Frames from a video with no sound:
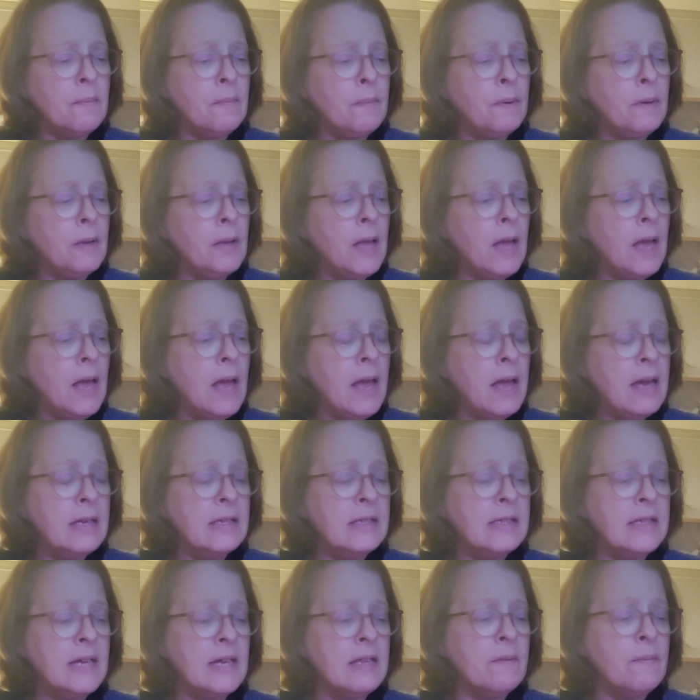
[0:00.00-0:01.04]
play,"
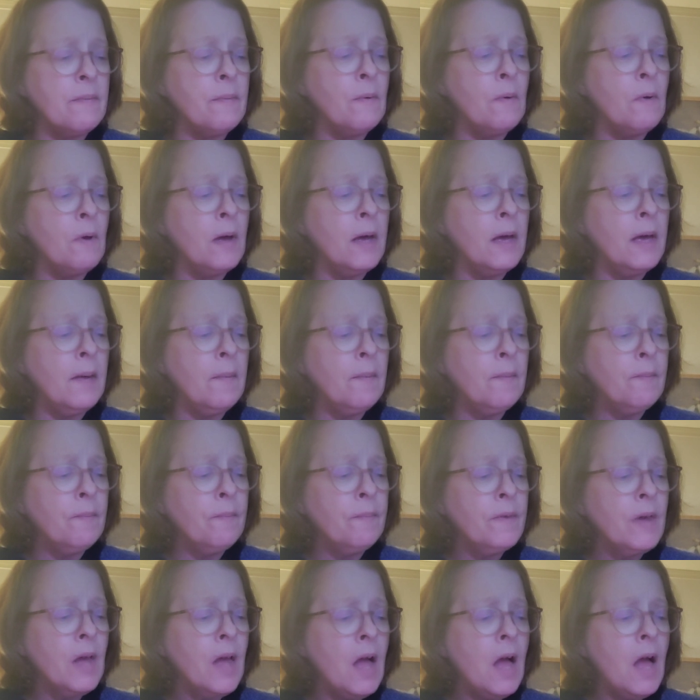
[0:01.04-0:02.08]
said the boy.
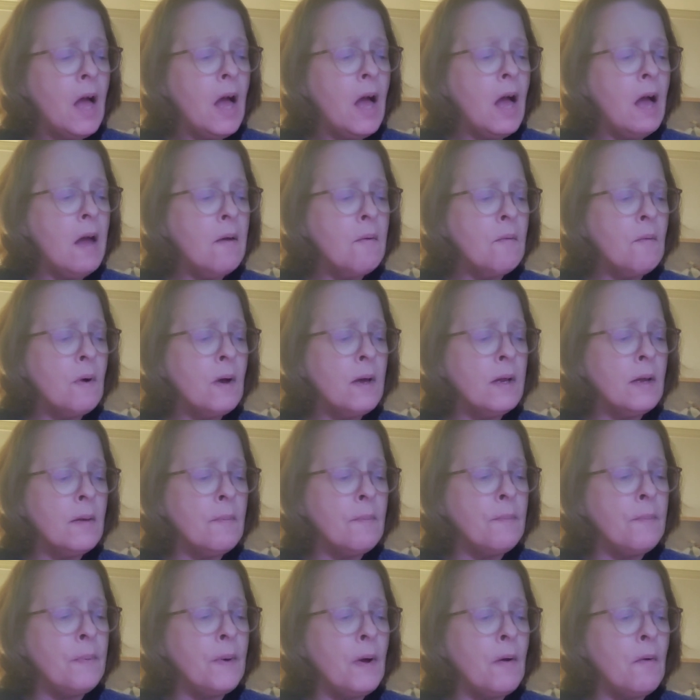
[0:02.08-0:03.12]
"I want
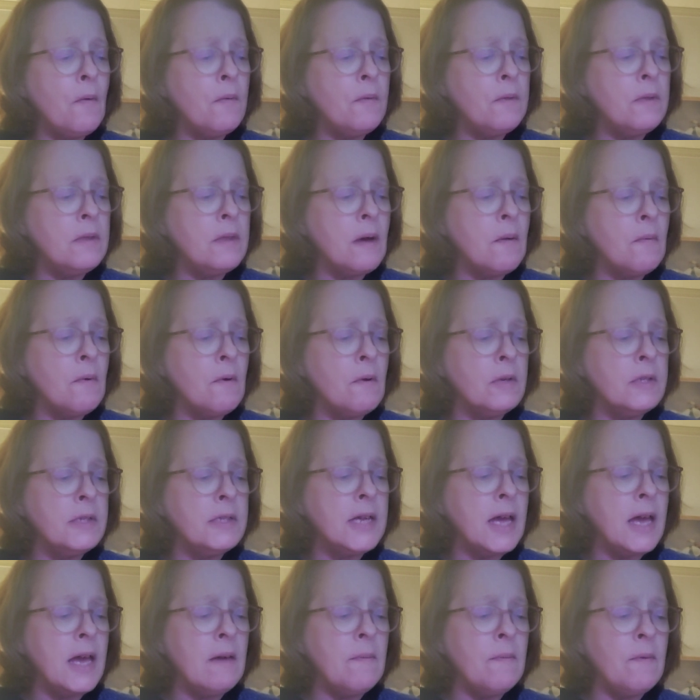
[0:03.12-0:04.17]
a boat that will
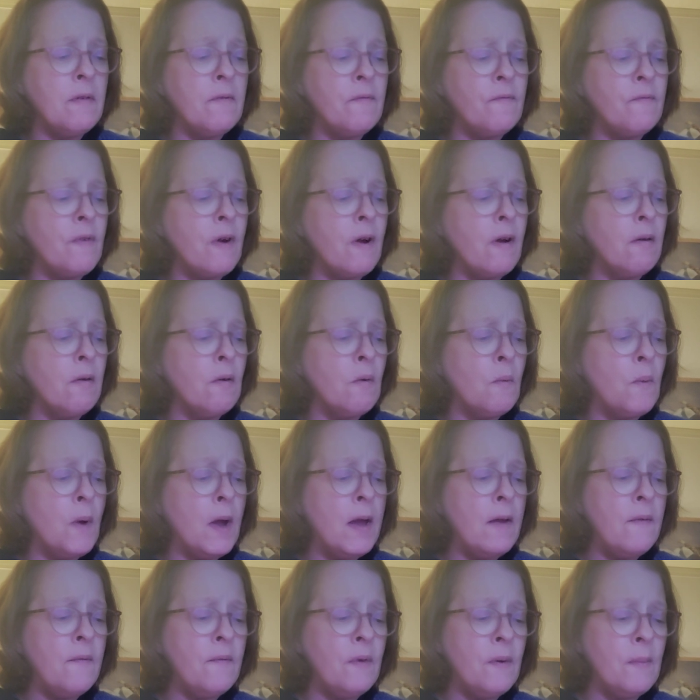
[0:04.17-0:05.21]
take me far
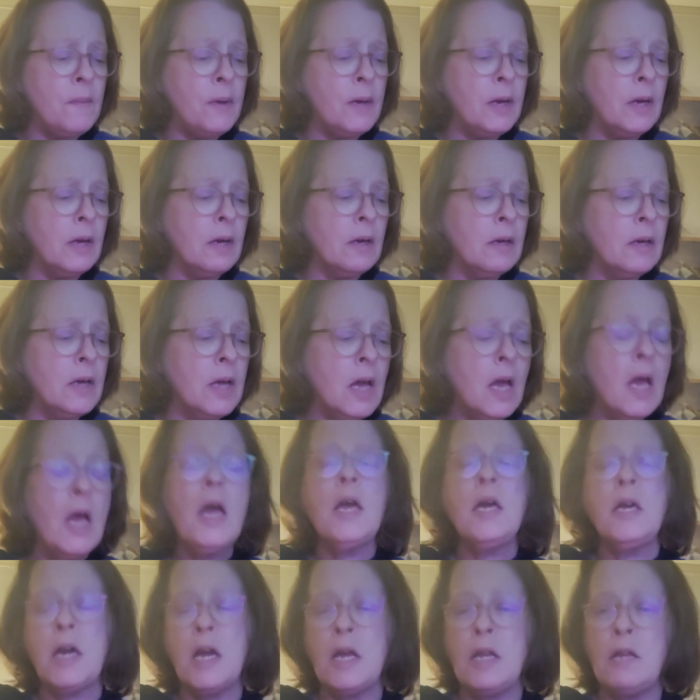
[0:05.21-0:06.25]
away from here.
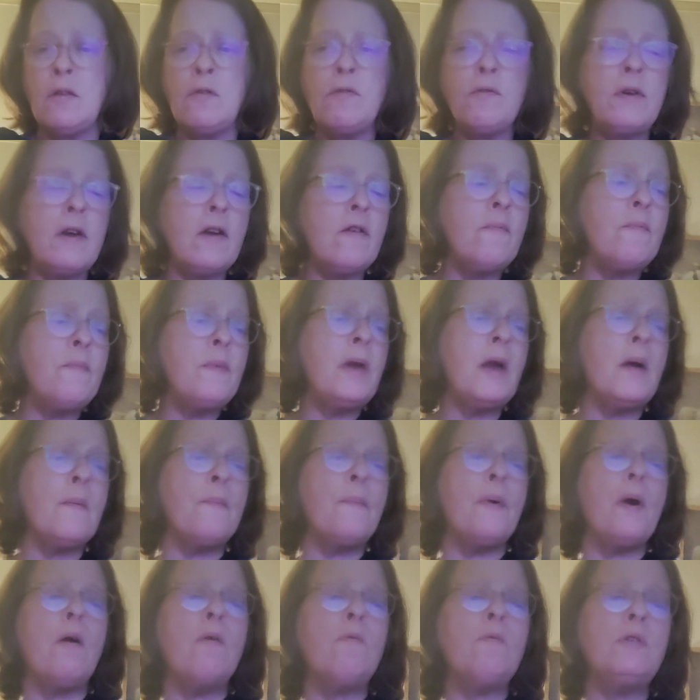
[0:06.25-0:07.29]
Can you give me a
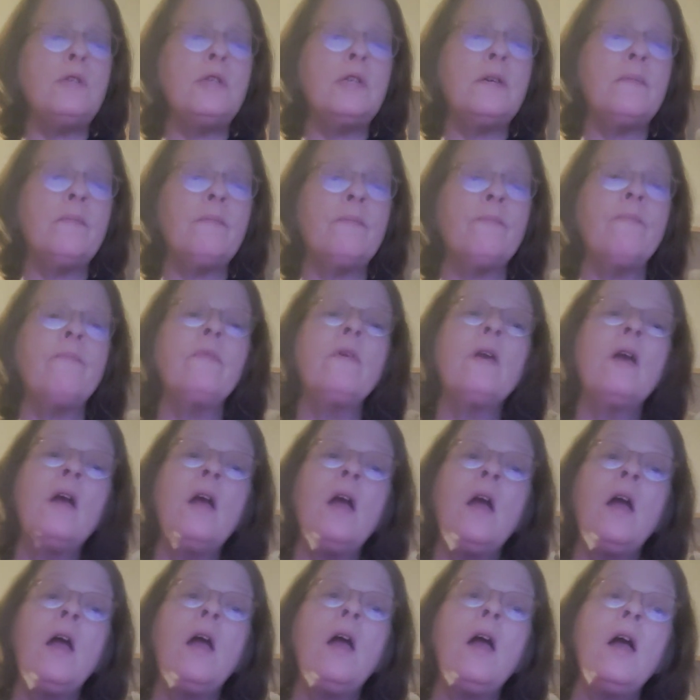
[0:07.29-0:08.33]
boat?"
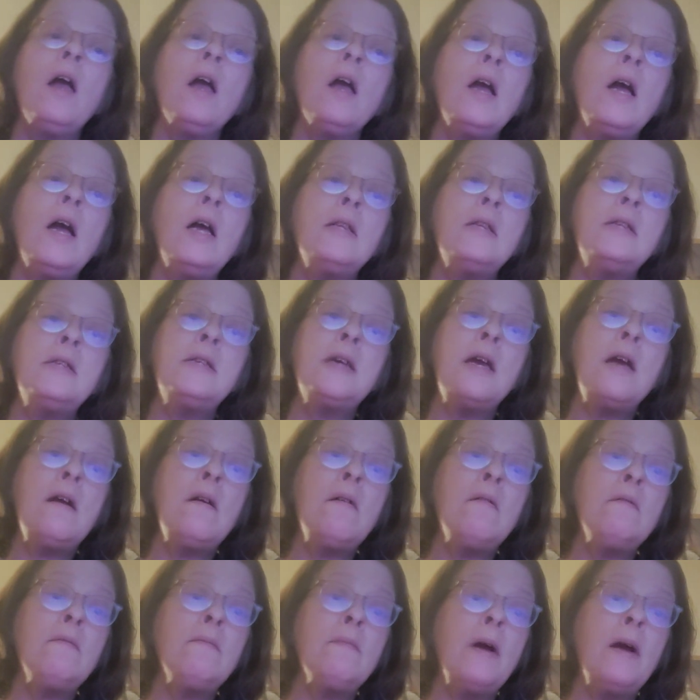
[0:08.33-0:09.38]
"Cut
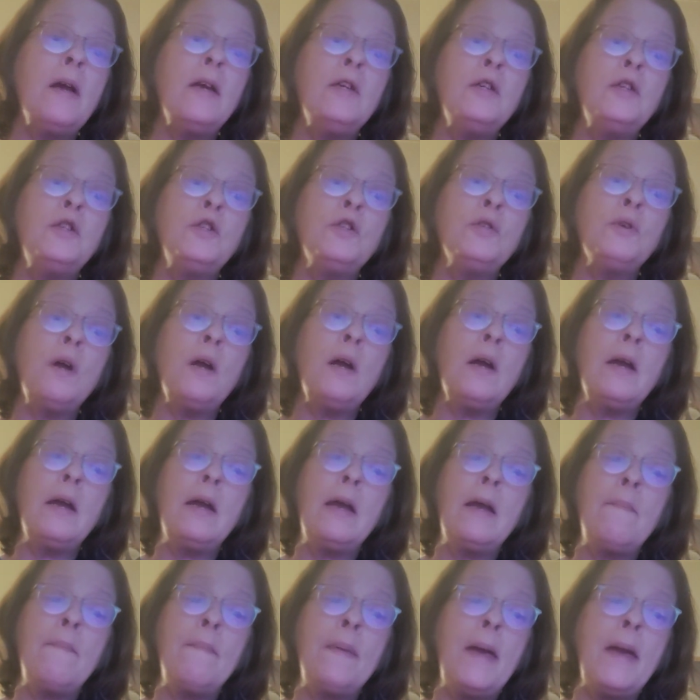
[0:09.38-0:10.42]
down my
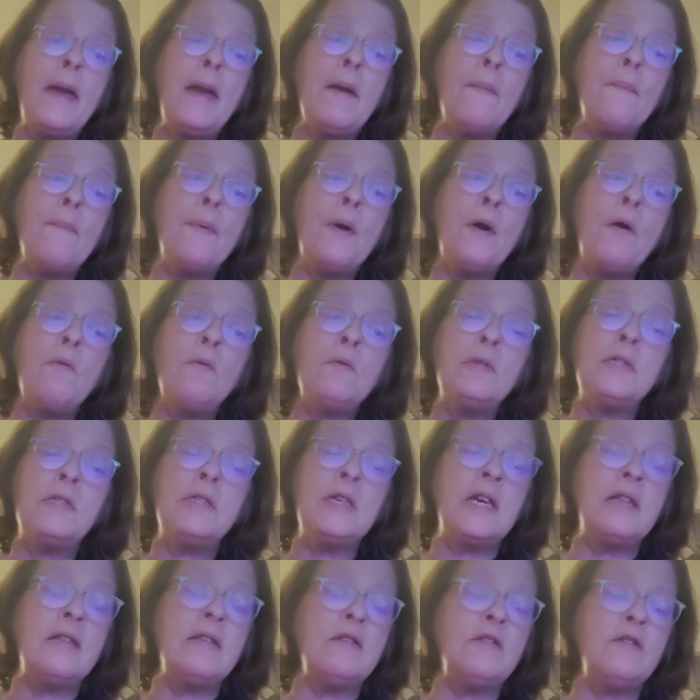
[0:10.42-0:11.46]
trunk and make a boat,"
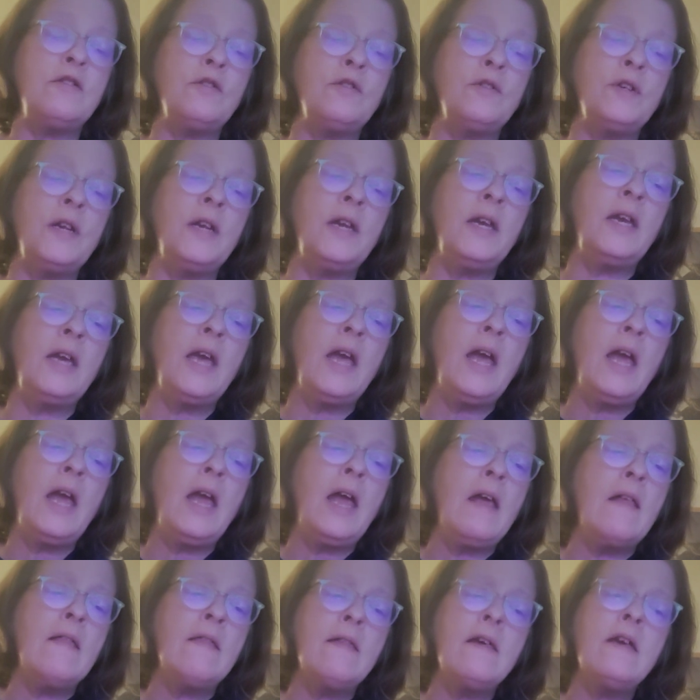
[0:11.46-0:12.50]
said the tree.
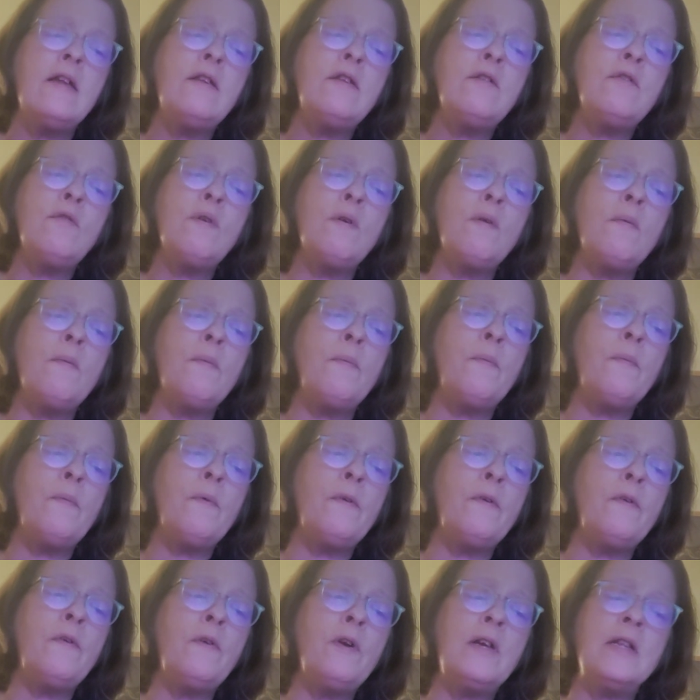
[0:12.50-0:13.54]
"Then you
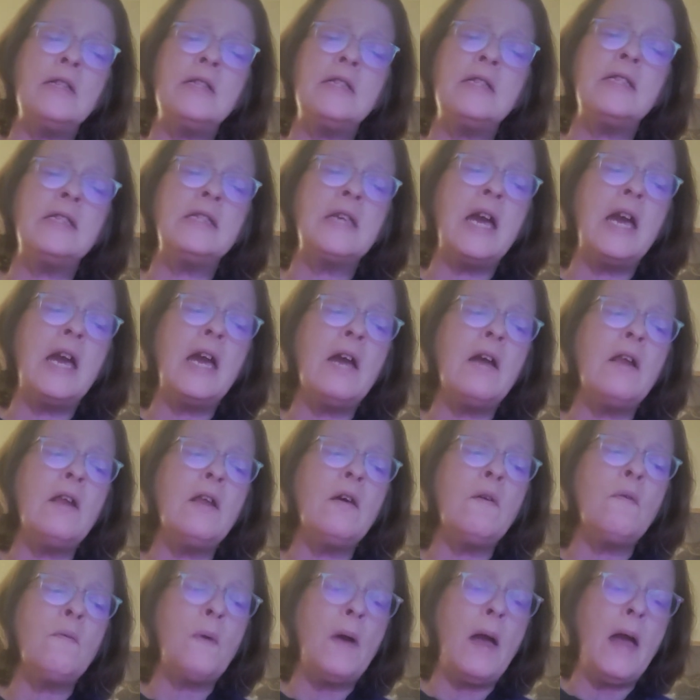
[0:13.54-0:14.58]
can
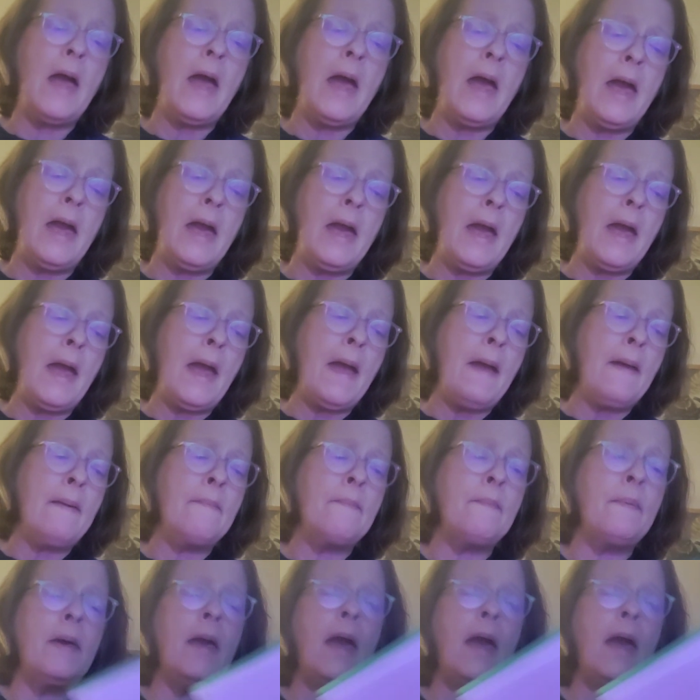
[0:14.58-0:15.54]
sail away and